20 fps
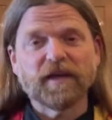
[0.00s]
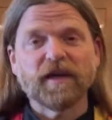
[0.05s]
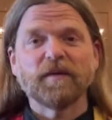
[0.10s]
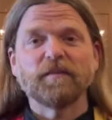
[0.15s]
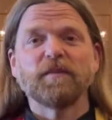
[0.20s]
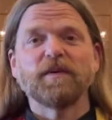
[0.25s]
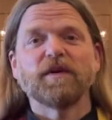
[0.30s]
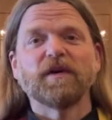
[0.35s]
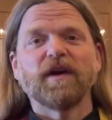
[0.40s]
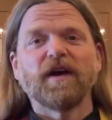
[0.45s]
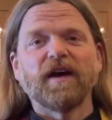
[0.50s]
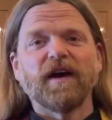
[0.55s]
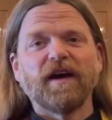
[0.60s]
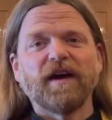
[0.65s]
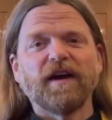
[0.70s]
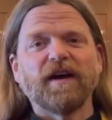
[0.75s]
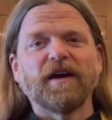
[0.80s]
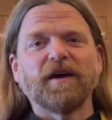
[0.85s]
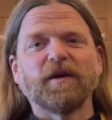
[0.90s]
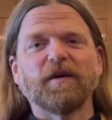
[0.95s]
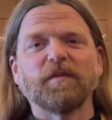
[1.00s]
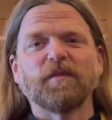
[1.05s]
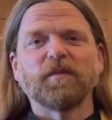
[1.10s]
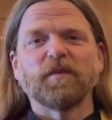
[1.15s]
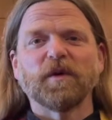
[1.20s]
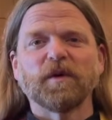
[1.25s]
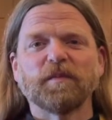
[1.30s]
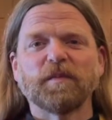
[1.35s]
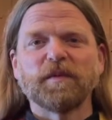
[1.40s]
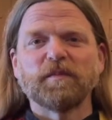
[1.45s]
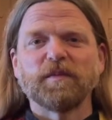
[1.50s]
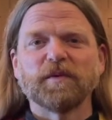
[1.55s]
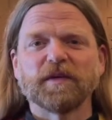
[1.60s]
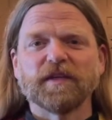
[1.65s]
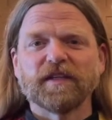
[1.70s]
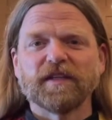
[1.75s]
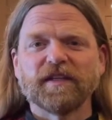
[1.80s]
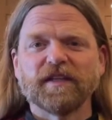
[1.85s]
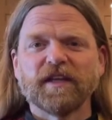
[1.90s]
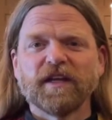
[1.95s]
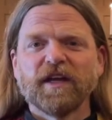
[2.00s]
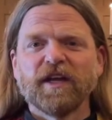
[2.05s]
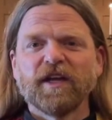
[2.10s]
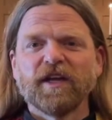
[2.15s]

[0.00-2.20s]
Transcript: up um, where people can